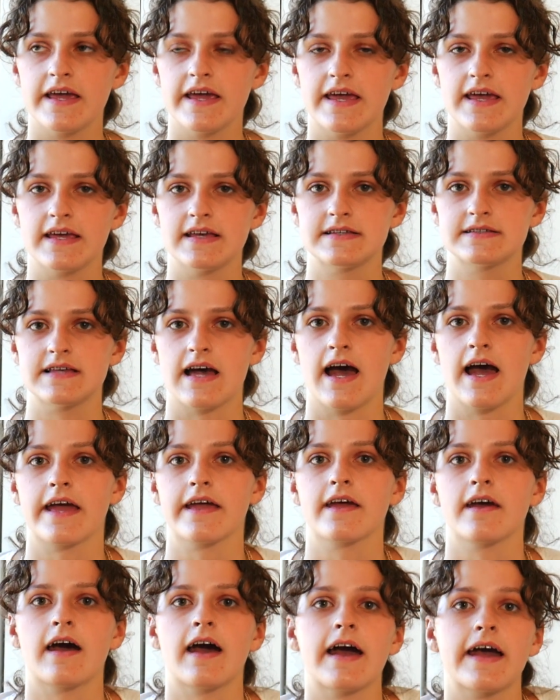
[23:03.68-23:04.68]
is
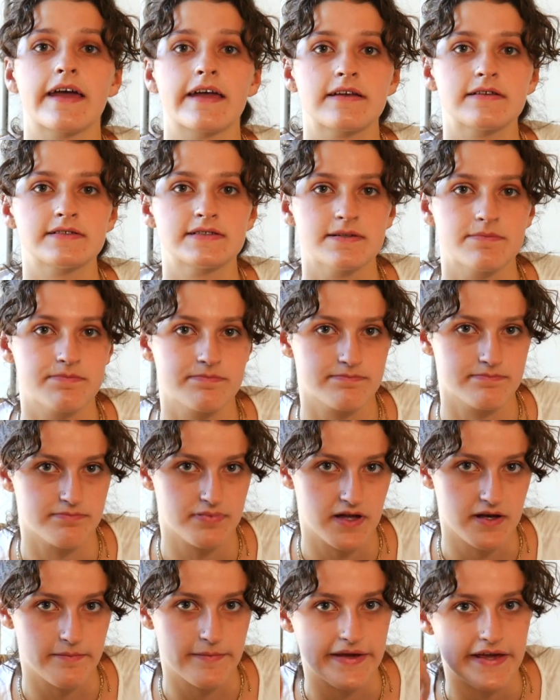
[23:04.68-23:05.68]
to
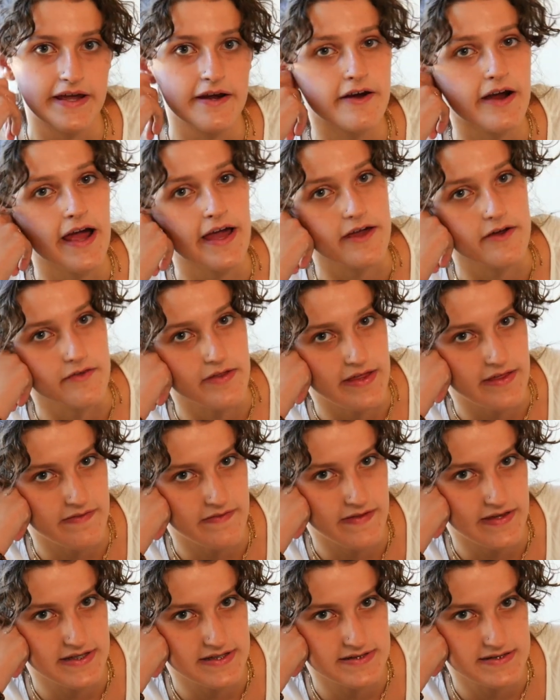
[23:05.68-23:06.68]
plug my ear, I go like
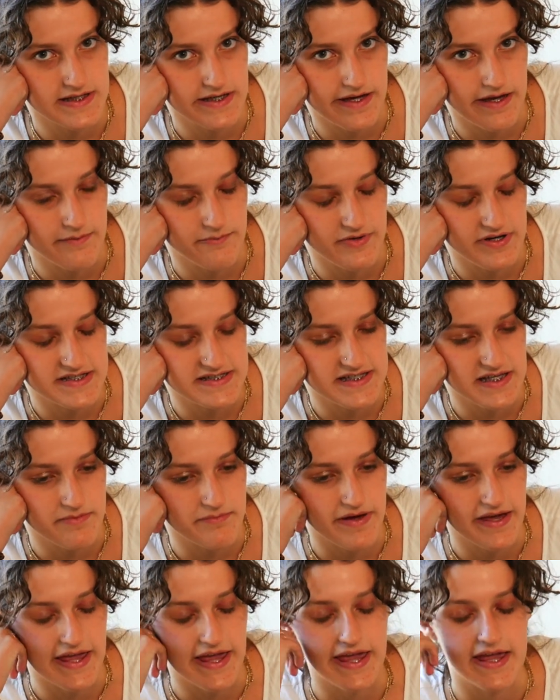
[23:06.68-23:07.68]
this, like I'm resting
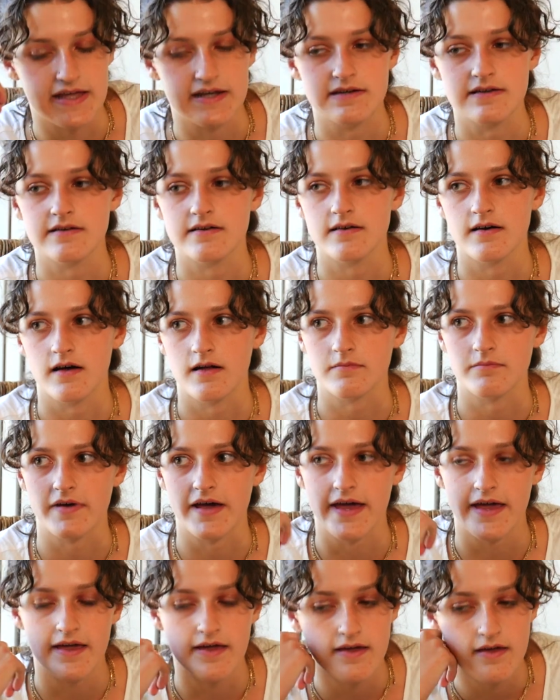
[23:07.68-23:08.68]
my hand on
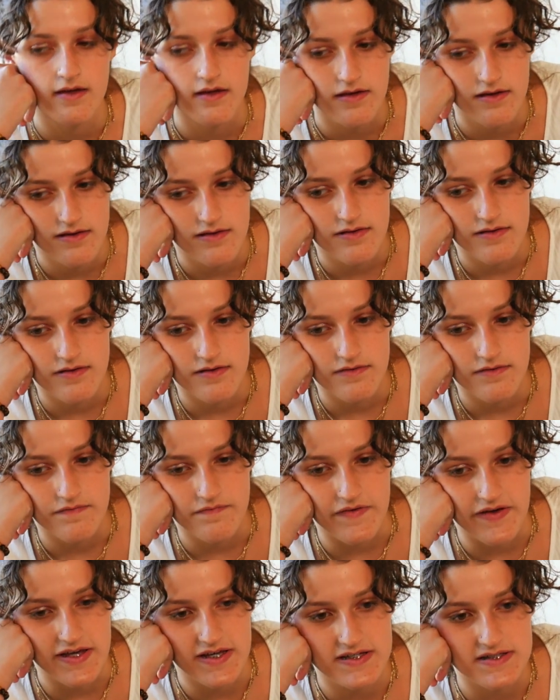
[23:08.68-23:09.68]
my
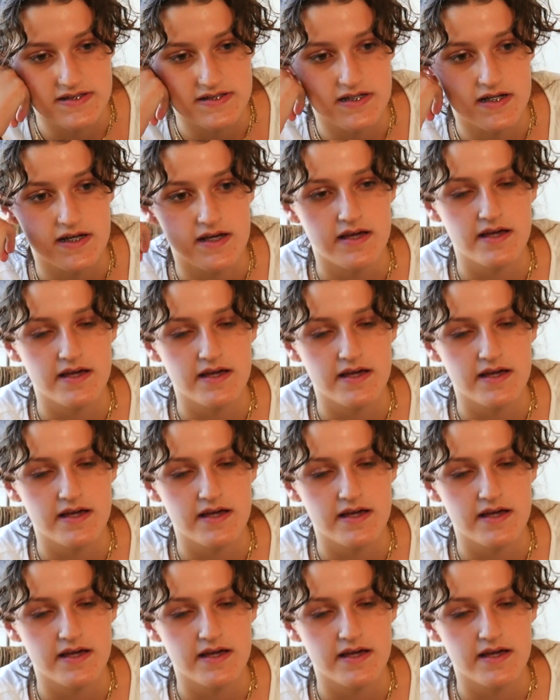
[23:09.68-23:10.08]
fist.